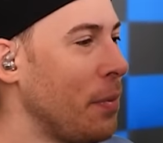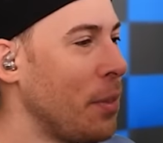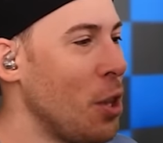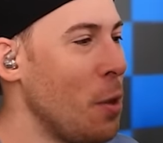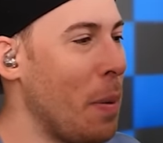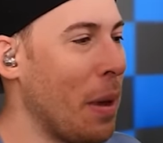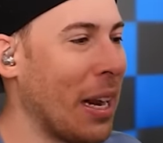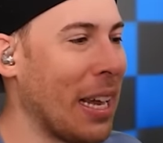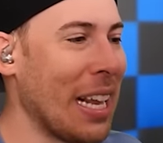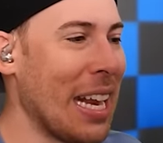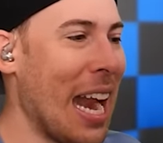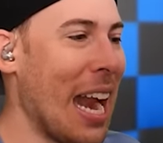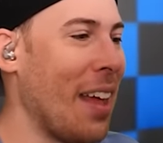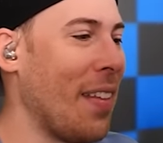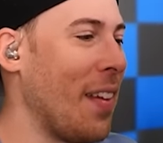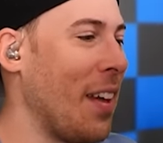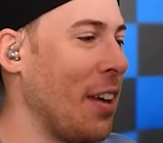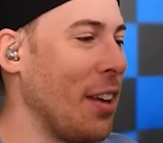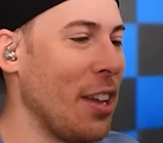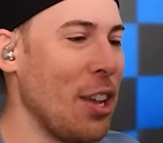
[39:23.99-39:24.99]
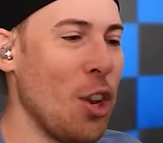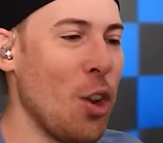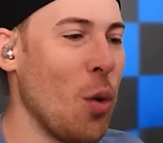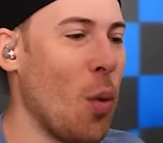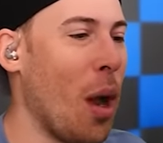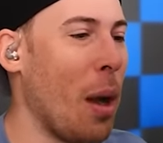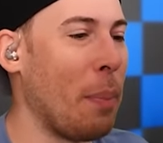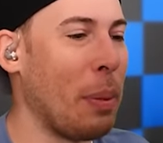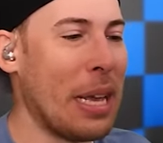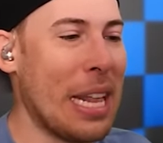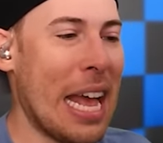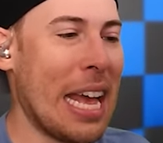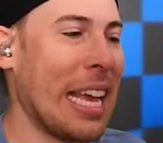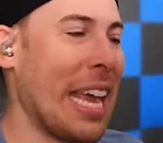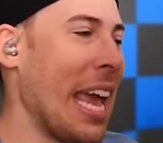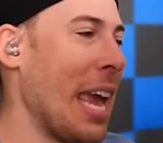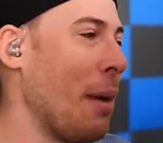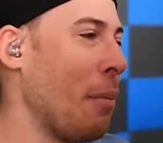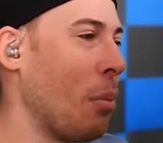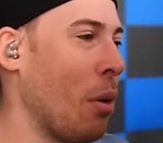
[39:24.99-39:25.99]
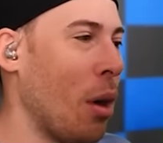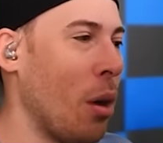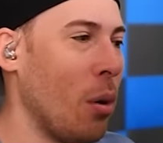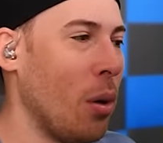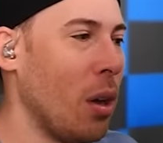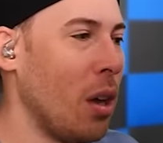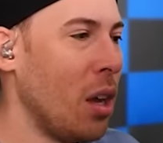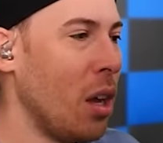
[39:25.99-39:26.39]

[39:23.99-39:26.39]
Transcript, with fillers: You better get out of there. You don't want to play that game, bro.